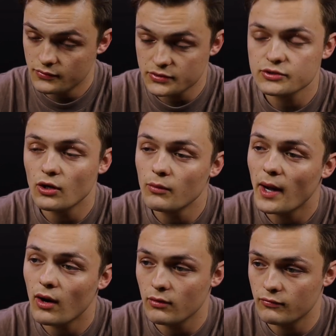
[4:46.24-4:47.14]
so
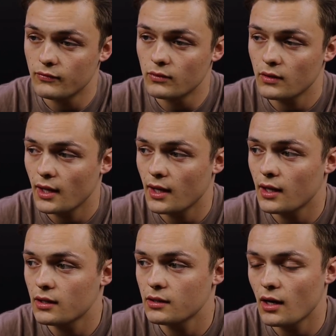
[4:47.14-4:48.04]
powerful.
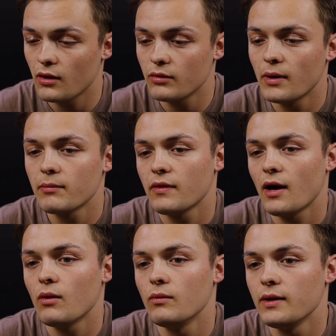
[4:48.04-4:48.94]
And I remember
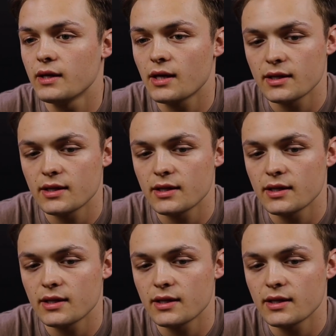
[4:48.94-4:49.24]
that week,